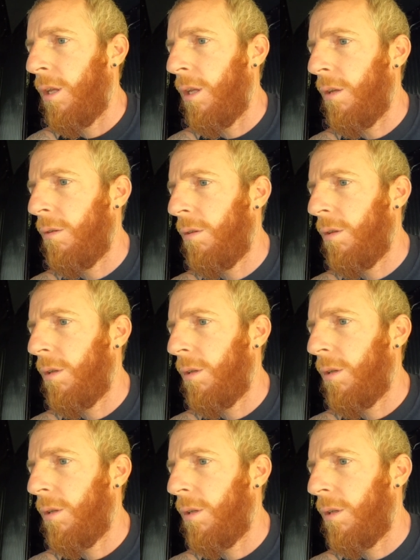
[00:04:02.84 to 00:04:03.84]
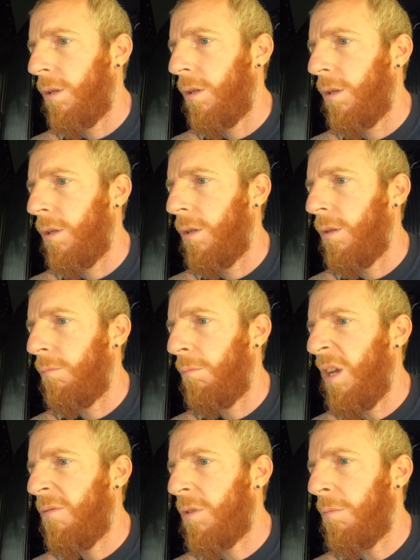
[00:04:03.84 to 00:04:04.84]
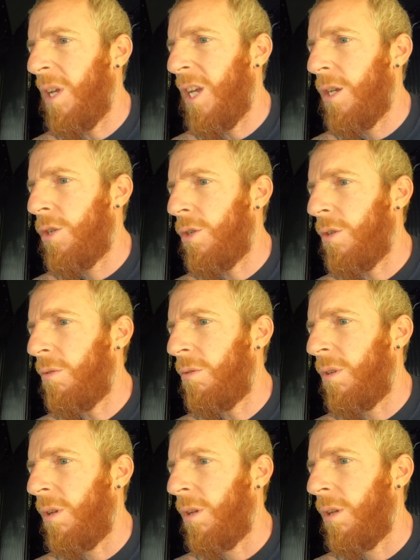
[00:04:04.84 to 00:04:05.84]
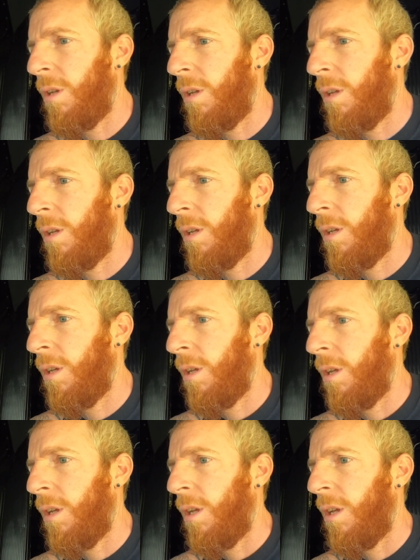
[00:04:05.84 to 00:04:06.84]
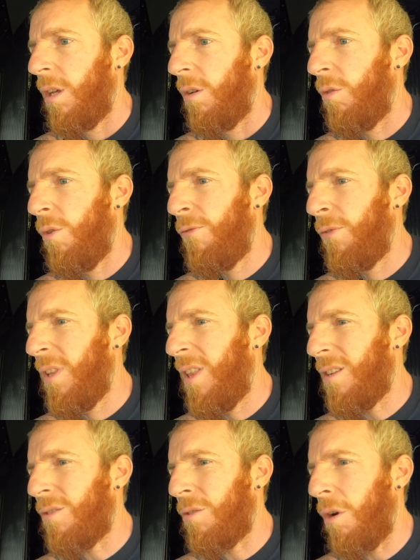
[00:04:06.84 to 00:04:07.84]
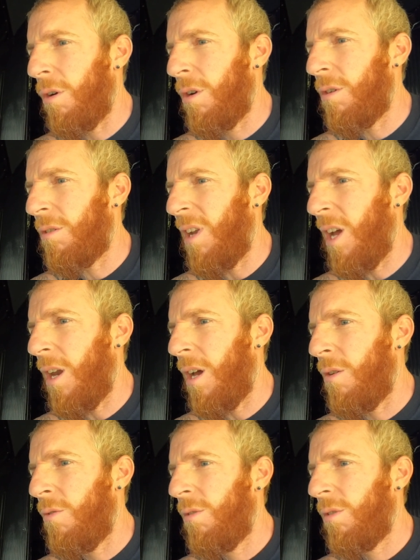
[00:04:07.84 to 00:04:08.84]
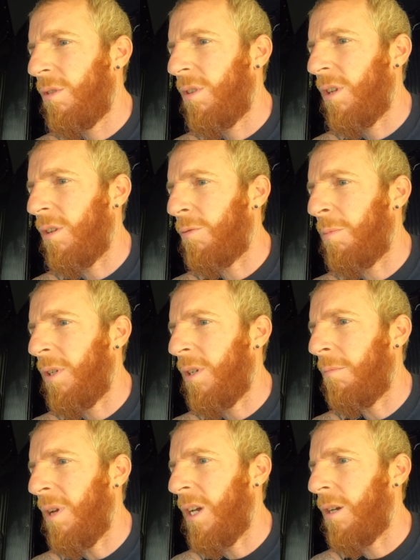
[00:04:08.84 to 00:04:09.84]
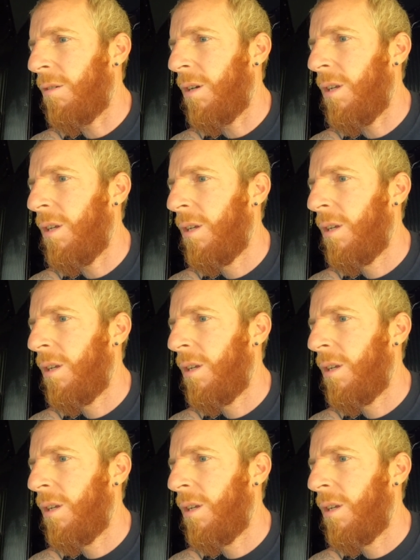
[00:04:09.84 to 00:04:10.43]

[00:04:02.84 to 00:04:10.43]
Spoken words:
No, may have some issues. Well, hopefully that starter's not out. Looks like there's plenty of battery.